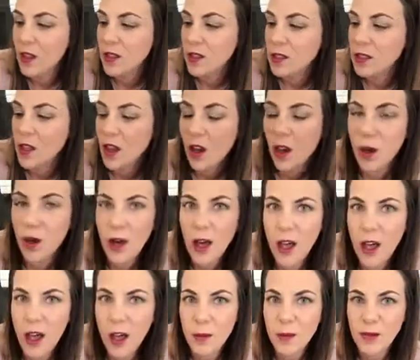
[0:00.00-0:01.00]

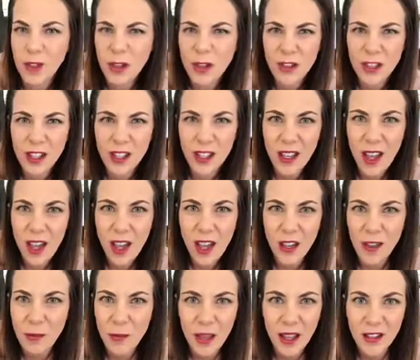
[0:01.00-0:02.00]
So usually
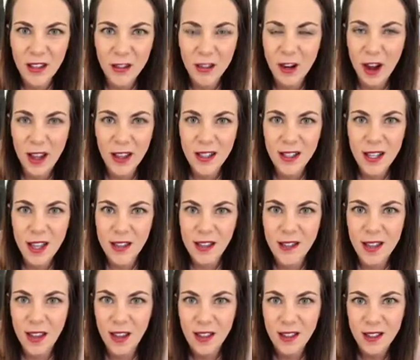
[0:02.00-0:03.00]
mine's dry in 10
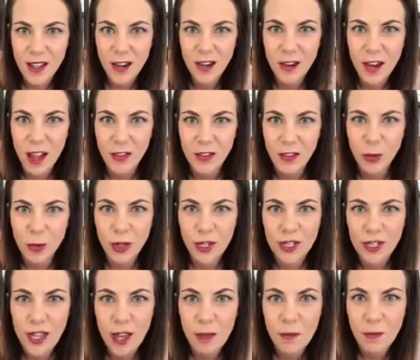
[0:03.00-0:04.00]
seconds. I don't have to
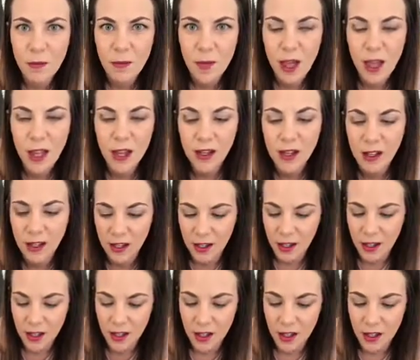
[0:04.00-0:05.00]
re-dip, but
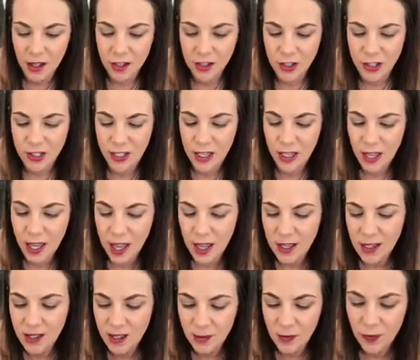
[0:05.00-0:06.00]
just in
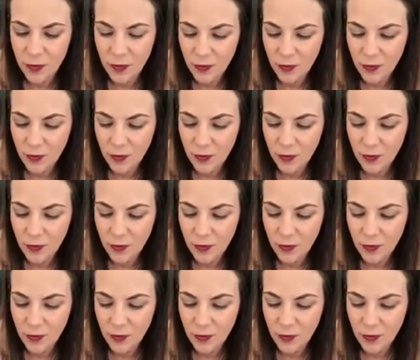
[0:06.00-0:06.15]
case.